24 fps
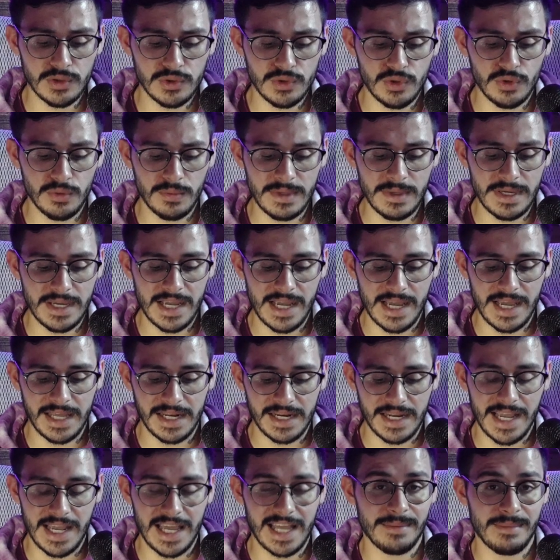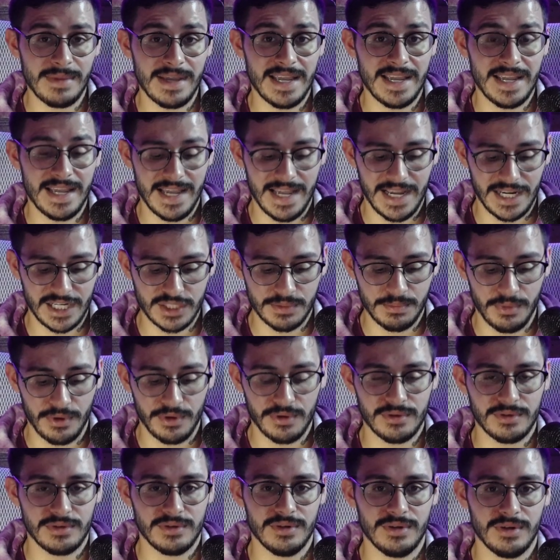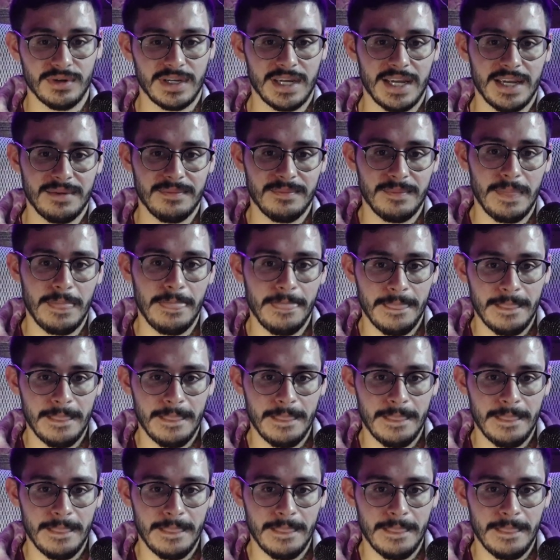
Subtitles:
to be an anime expert, okay?